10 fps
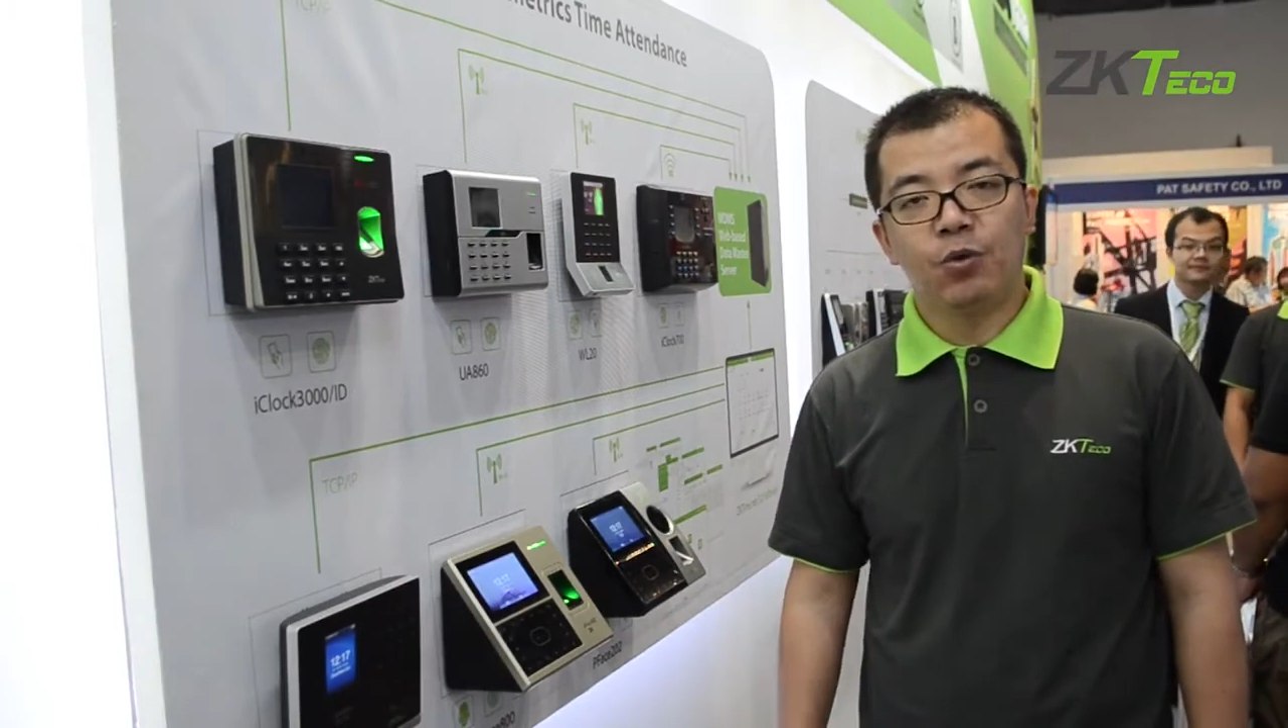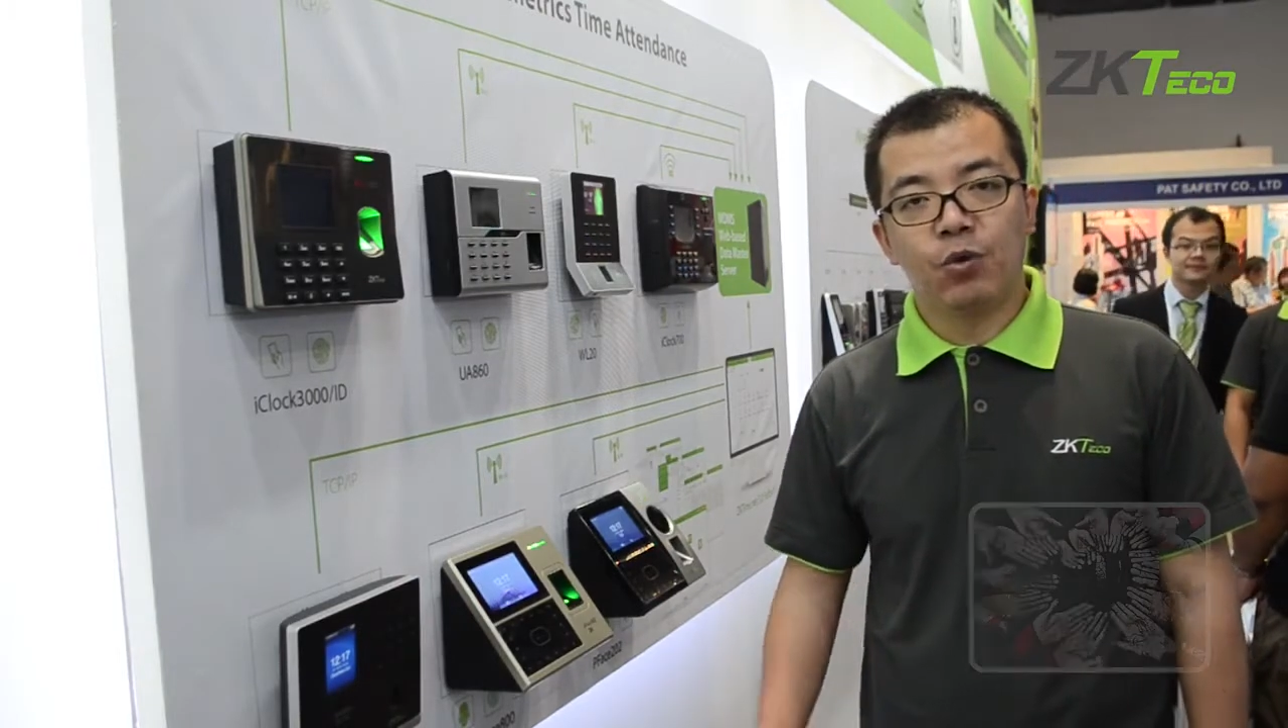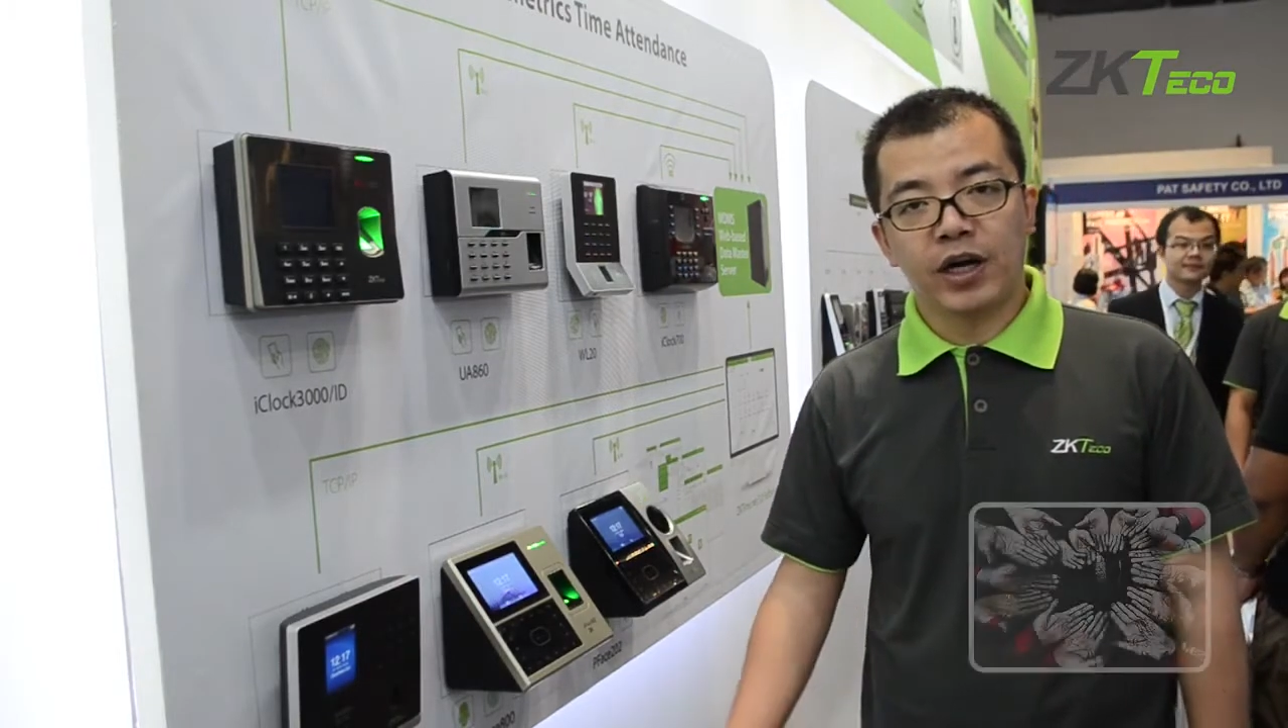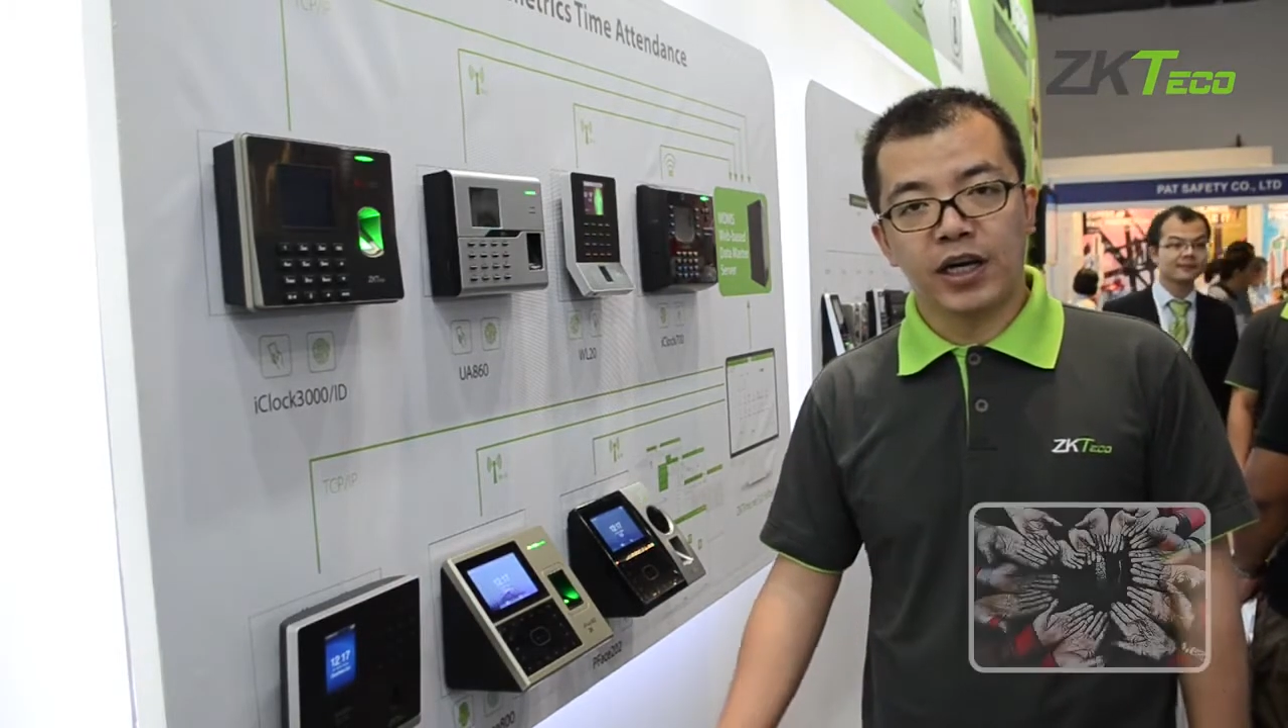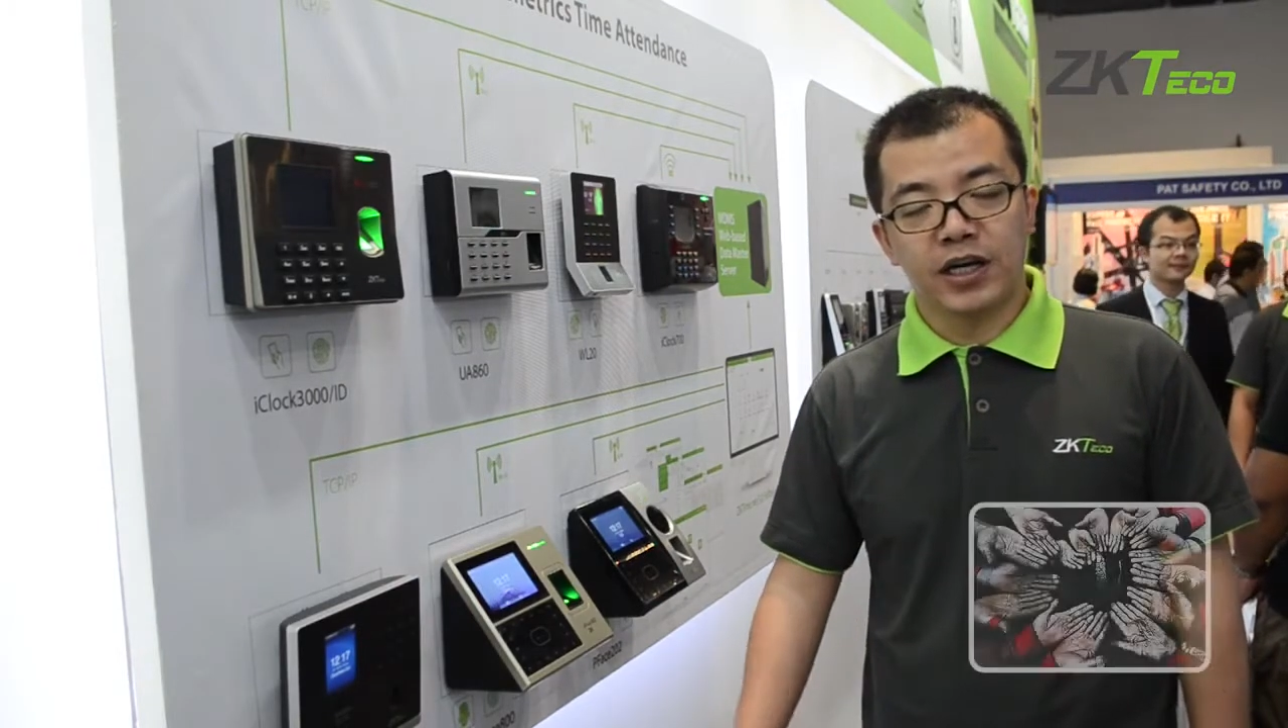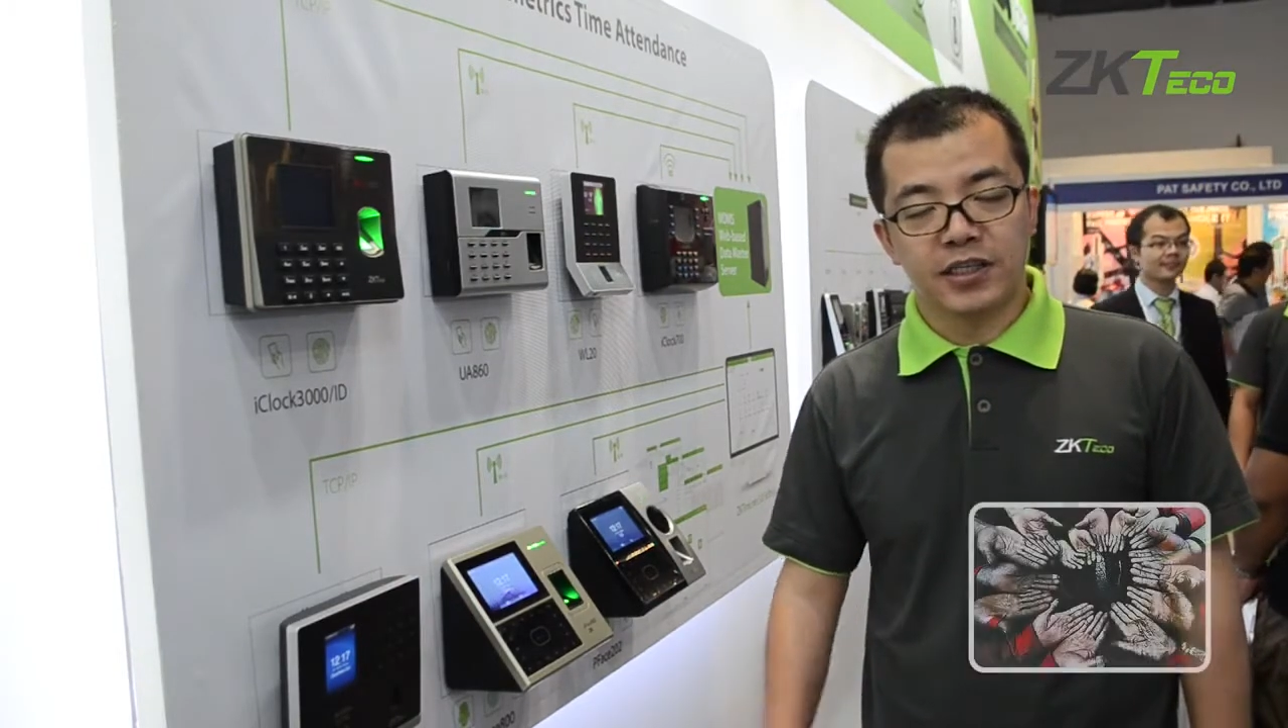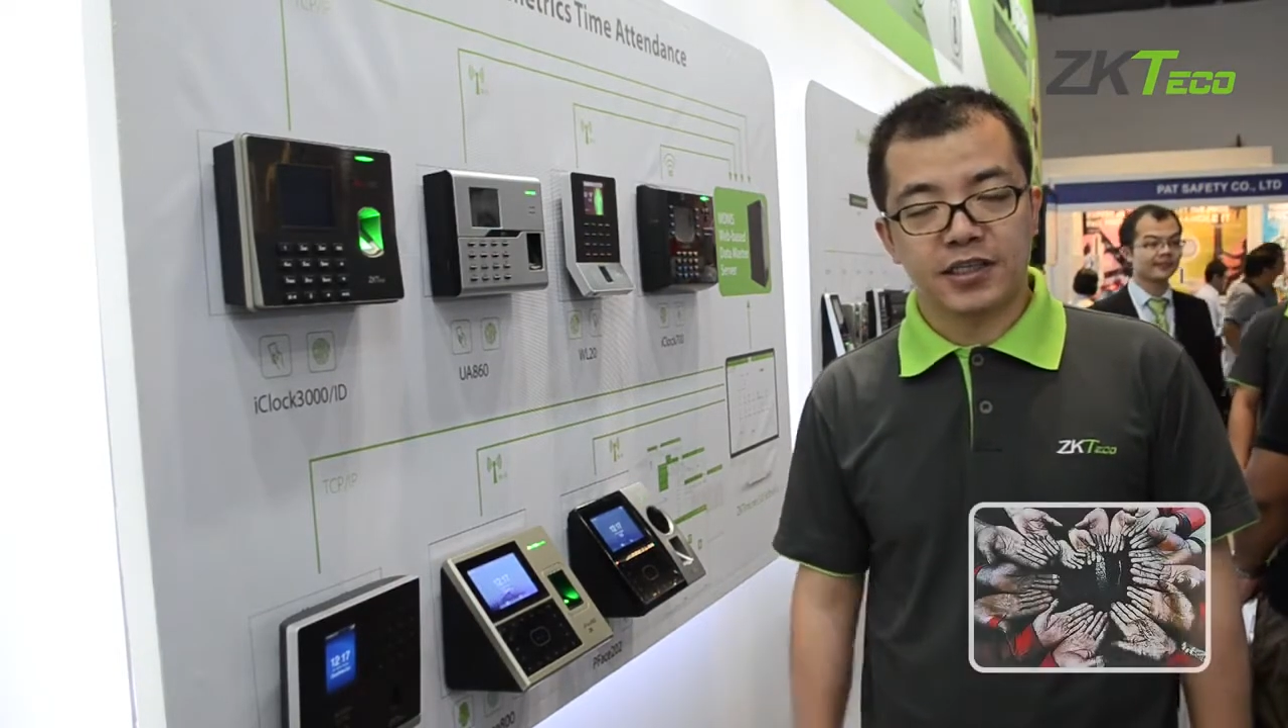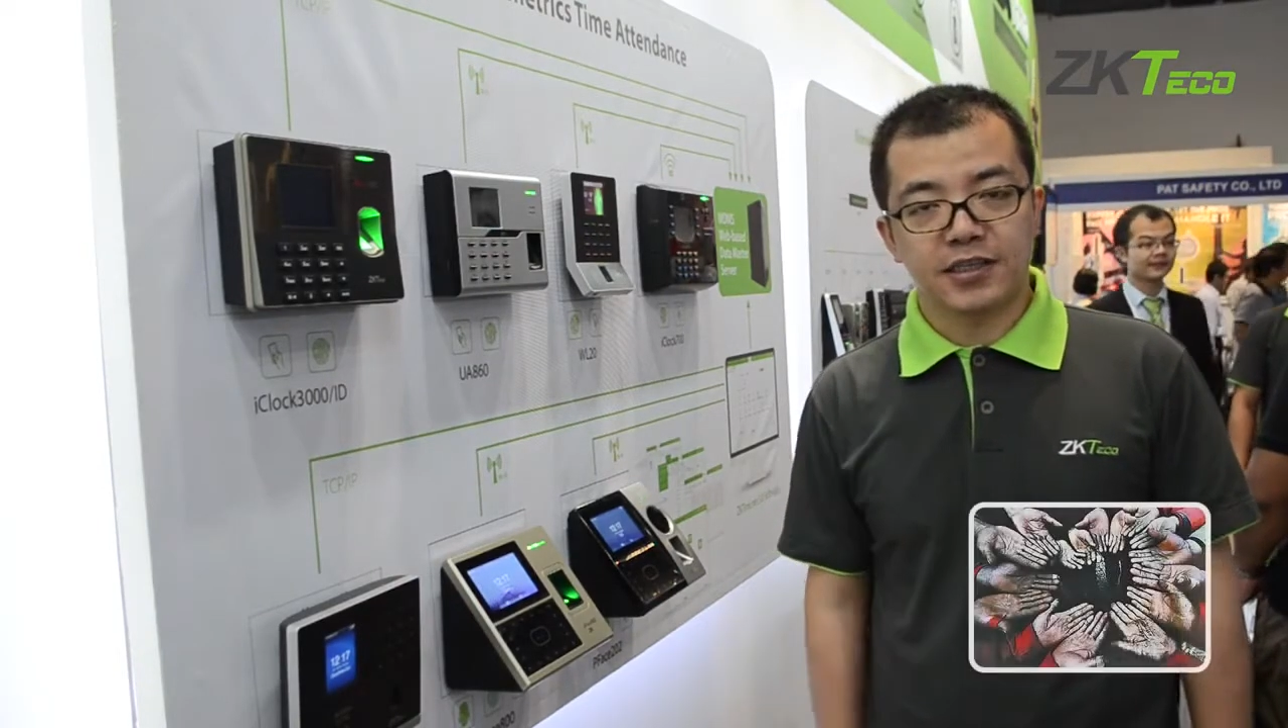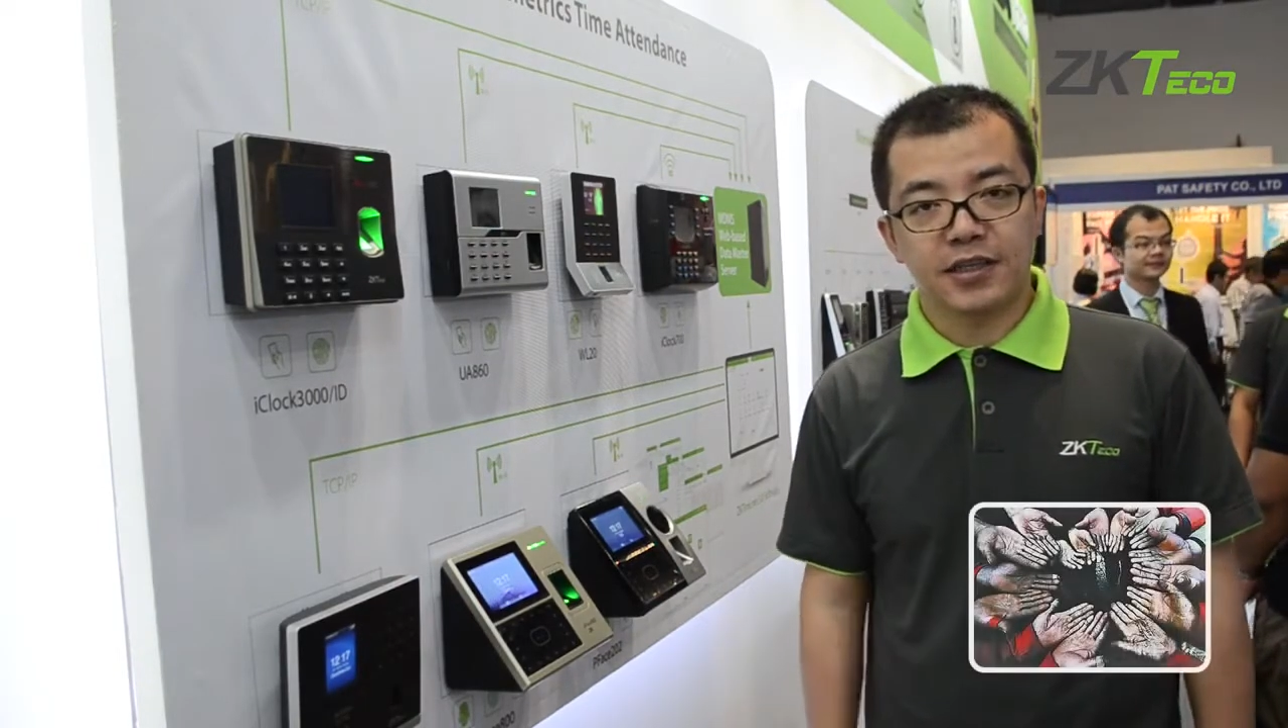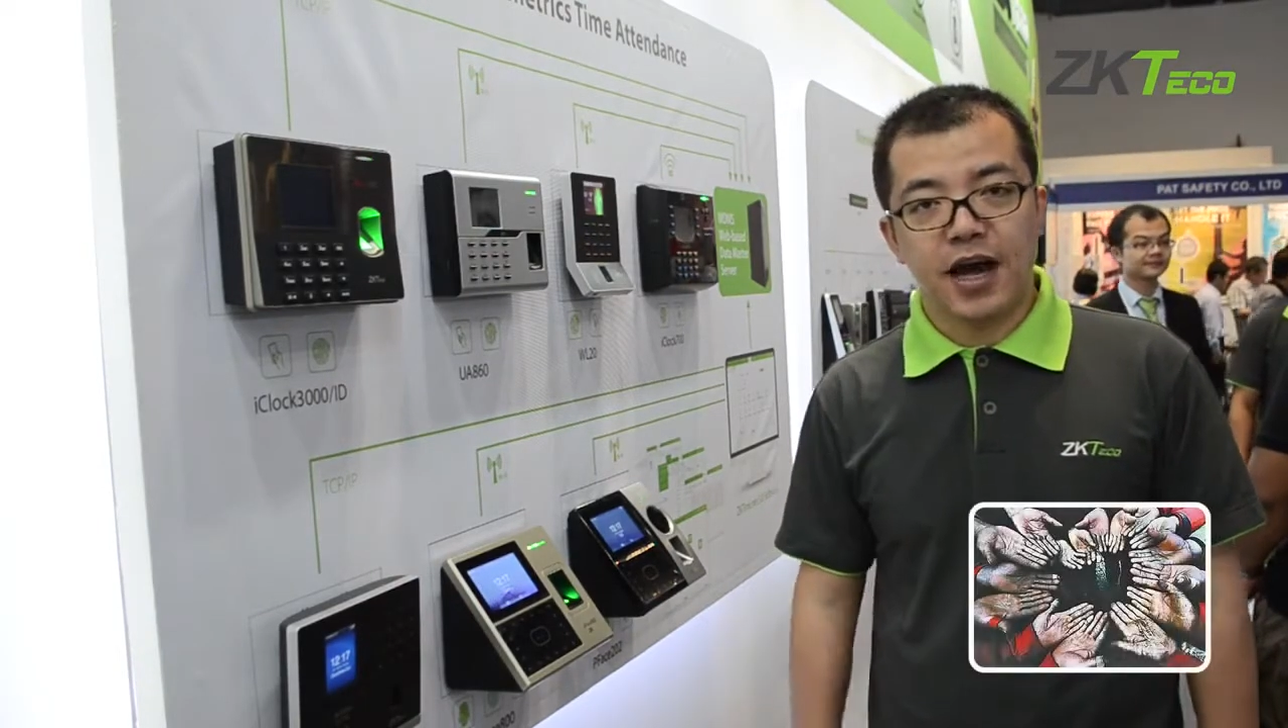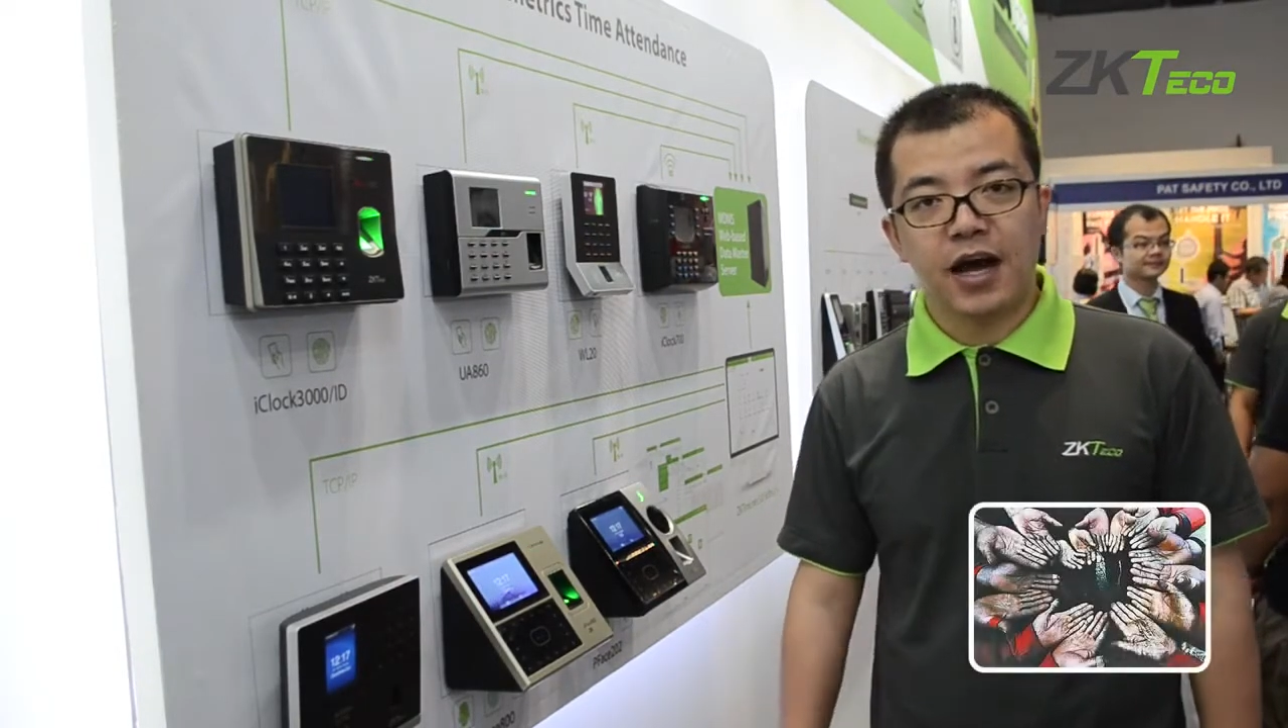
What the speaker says: workers